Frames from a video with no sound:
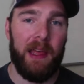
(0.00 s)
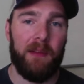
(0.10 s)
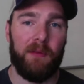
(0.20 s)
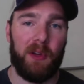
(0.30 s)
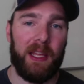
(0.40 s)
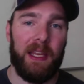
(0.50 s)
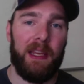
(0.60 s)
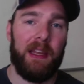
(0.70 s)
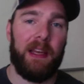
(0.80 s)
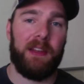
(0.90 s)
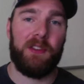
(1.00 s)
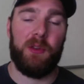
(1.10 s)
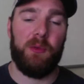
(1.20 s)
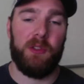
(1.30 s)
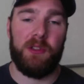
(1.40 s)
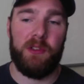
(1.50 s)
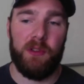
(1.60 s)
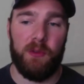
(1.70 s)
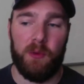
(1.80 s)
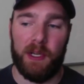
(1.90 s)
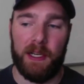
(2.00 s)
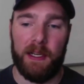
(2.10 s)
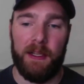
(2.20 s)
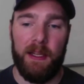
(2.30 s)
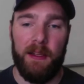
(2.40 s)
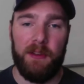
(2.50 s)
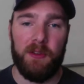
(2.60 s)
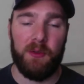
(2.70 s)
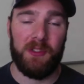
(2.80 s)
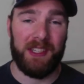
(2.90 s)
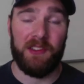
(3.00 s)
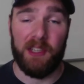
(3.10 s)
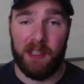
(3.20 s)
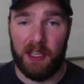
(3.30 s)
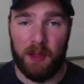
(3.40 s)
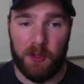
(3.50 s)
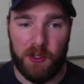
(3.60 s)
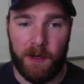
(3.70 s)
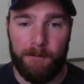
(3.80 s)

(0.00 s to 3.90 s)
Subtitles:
and for getting students to succeed in chemistry.